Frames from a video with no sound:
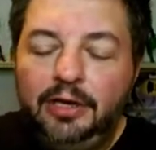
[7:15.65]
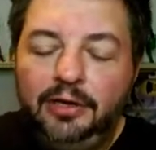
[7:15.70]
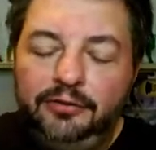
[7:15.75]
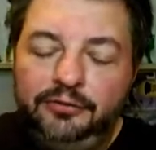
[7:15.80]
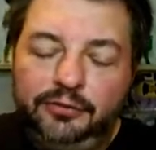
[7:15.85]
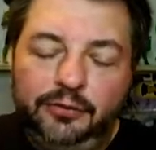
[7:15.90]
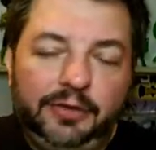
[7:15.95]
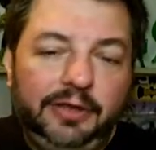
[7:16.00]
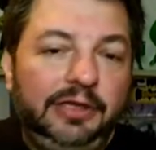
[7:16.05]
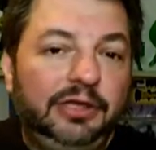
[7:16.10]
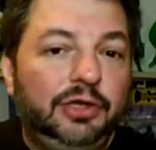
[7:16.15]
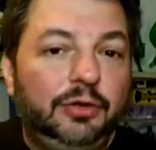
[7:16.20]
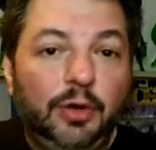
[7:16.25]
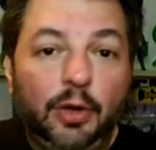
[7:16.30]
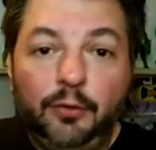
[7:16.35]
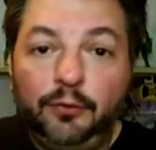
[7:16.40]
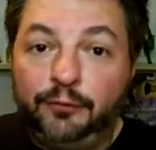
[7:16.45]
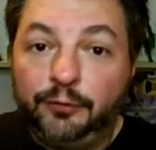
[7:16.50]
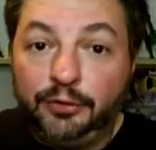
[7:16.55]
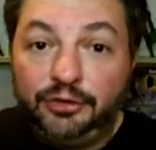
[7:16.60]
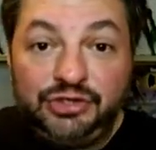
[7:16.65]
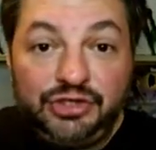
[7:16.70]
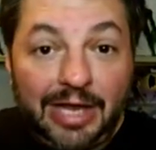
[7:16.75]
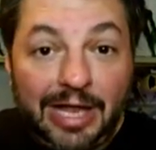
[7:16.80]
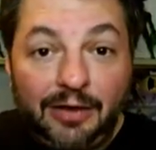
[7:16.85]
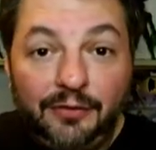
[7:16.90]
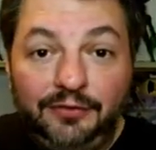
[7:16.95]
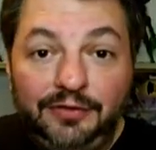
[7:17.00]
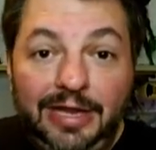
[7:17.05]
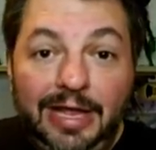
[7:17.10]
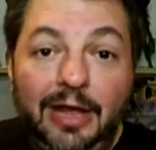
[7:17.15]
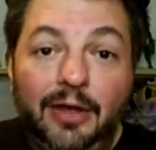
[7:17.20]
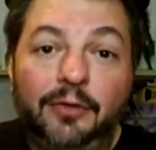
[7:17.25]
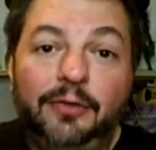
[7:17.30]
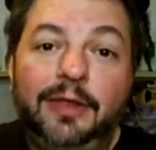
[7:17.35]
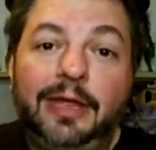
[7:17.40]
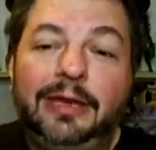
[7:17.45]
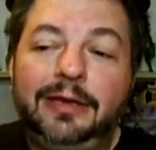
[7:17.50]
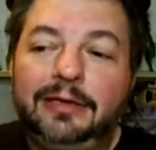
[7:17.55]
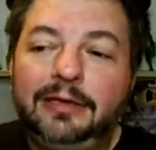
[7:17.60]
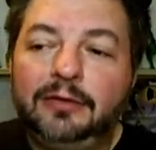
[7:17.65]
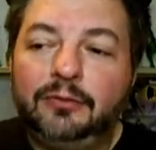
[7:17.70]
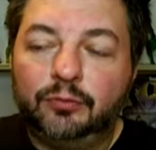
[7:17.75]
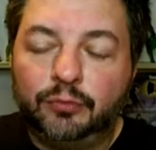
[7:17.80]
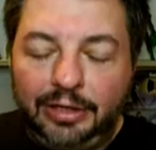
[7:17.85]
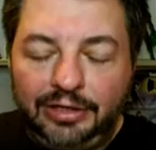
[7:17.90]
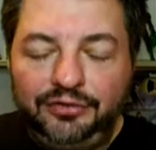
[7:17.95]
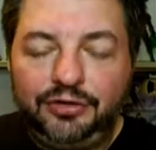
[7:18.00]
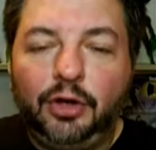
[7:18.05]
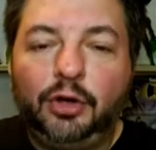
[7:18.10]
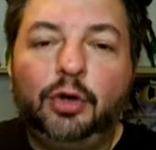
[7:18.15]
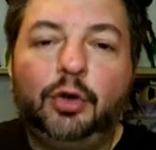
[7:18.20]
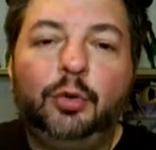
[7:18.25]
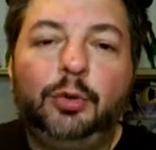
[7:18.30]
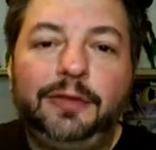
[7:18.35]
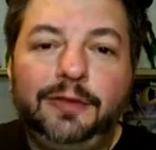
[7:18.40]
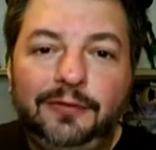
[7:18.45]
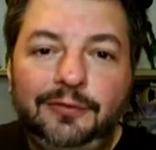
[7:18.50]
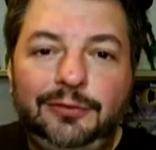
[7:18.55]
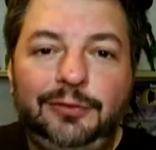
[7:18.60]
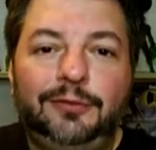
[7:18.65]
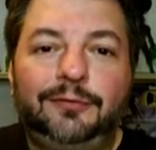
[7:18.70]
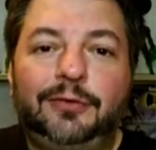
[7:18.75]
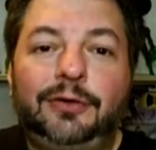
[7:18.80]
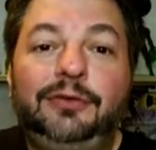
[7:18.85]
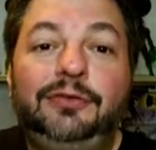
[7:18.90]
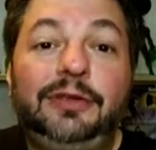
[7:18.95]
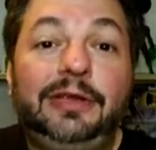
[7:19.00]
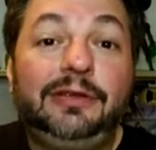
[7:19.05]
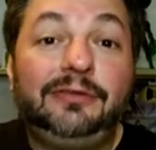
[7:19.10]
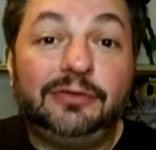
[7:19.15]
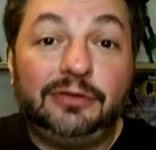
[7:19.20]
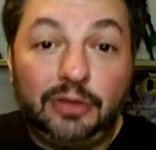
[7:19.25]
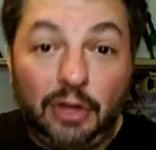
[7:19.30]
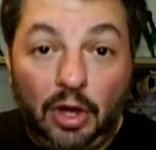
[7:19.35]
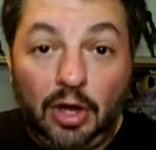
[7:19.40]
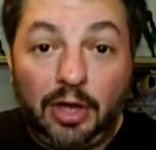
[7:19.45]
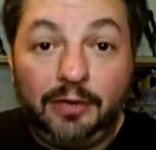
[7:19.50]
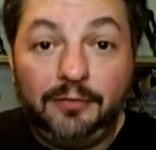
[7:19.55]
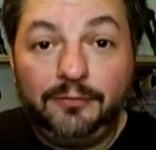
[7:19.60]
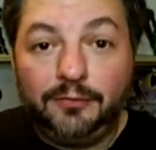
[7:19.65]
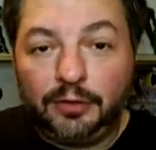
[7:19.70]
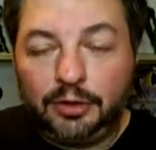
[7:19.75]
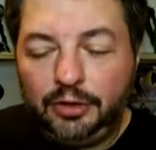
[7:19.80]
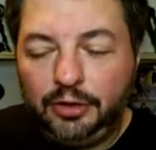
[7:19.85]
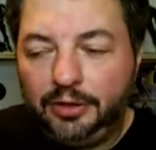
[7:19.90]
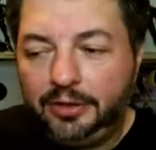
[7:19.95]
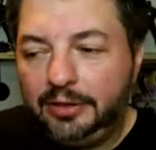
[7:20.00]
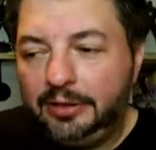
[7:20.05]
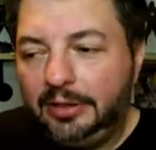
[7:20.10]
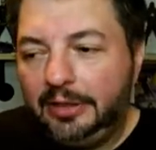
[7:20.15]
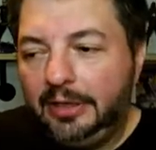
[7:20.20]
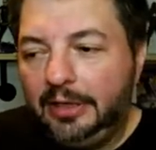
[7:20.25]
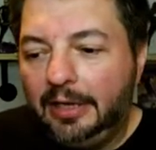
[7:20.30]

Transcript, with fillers: So then you know for a shadow of a doubt that Ra's Ghul in this universe is gone for good.